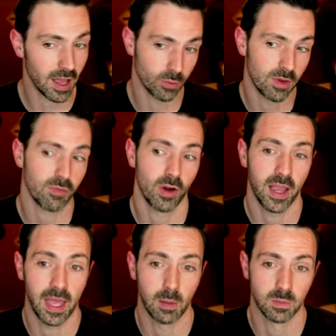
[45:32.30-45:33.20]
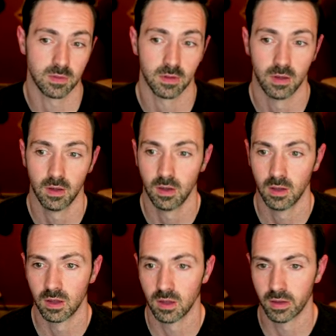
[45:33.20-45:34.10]
three free games,
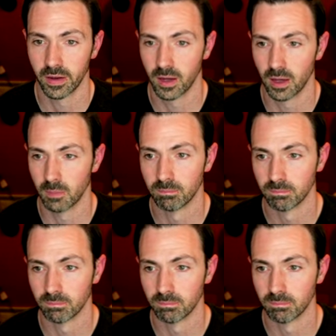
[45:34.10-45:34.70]
um,